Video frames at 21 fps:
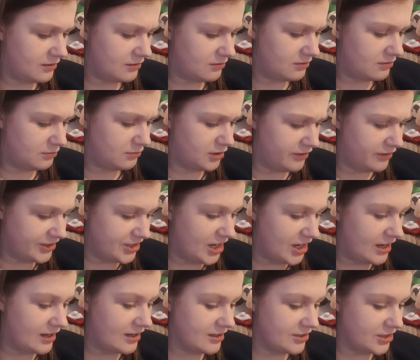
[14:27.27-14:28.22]
more of a
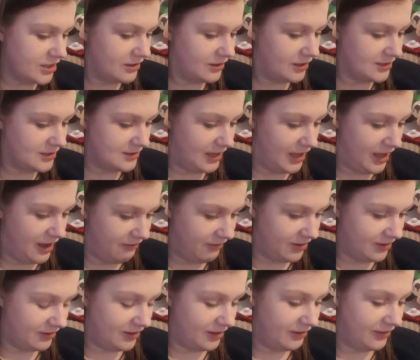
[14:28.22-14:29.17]
challenge in these
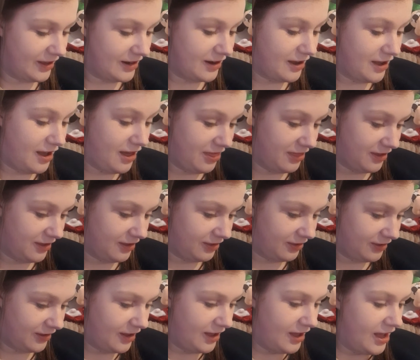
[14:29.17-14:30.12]
areas than
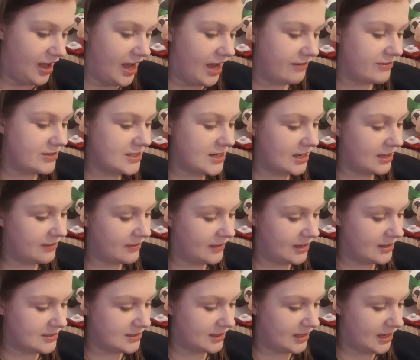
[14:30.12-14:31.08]
others. Having taken
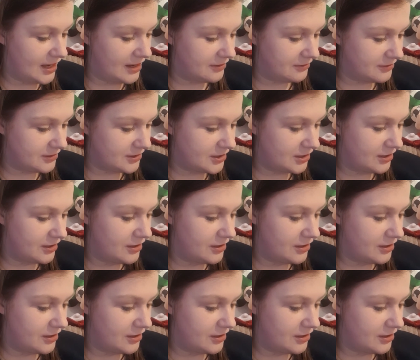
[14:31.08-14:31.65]
that into account,